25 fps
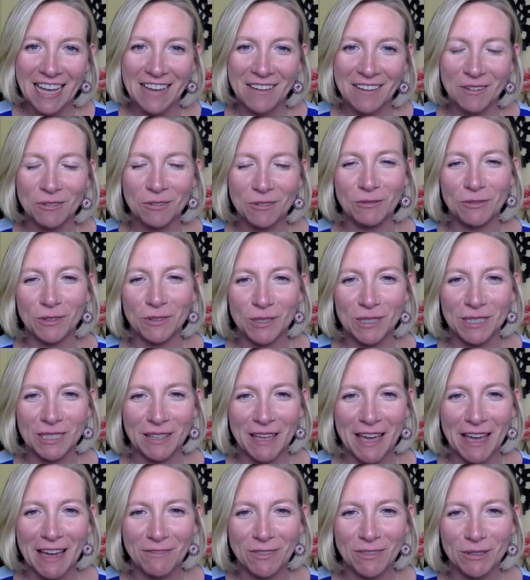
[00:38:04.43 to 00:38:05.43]
I don't know if you still
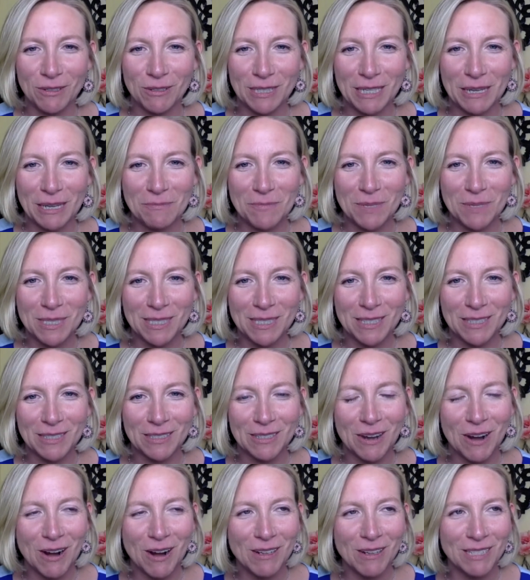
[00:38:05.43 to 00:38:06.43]
have those same business
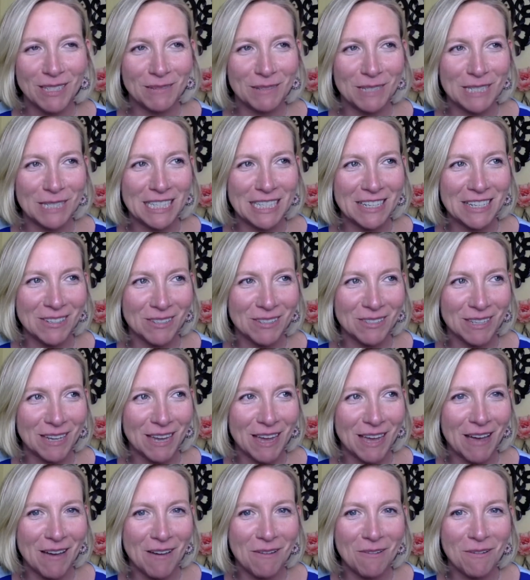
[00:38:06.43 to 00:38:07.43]
cards. That was years
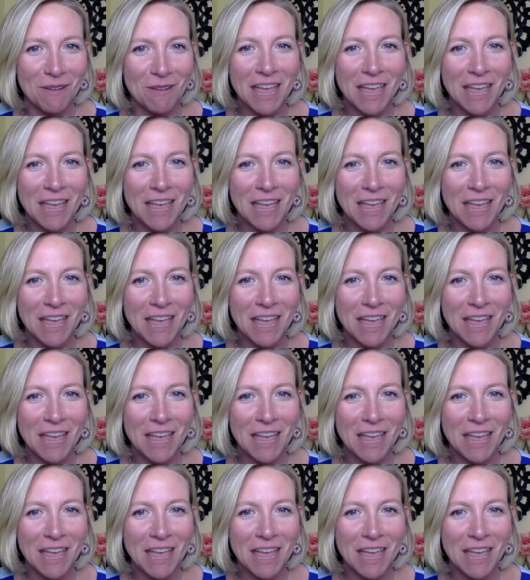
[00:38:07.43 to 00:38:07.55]
ago.